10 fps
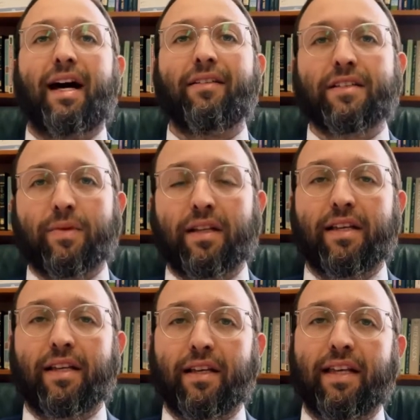
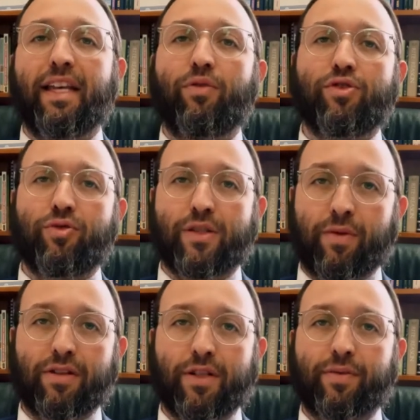ultimately he was
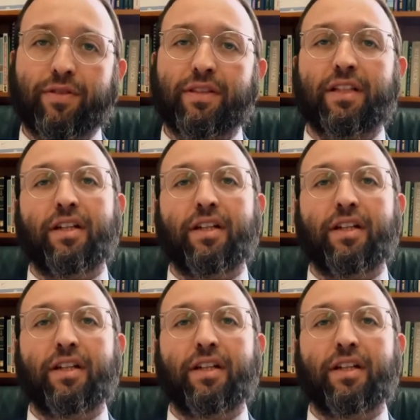responsible